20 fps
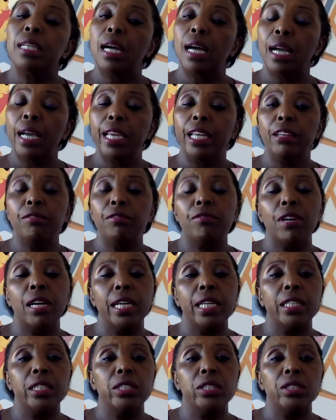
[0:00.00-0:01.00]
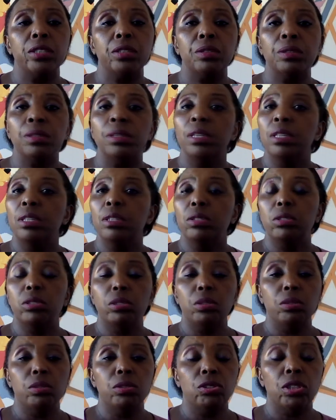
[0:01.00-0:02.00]
I invite you
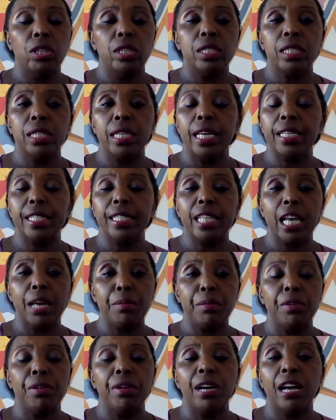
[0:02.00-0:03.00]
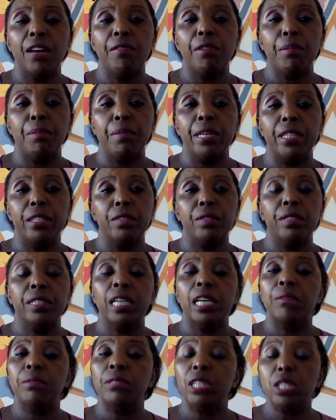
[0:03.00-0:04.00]
to just, next time you have a bit of
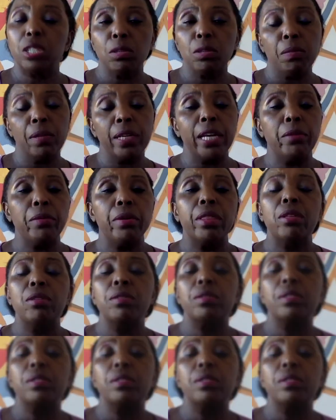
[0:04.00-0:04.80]
time, just to play with those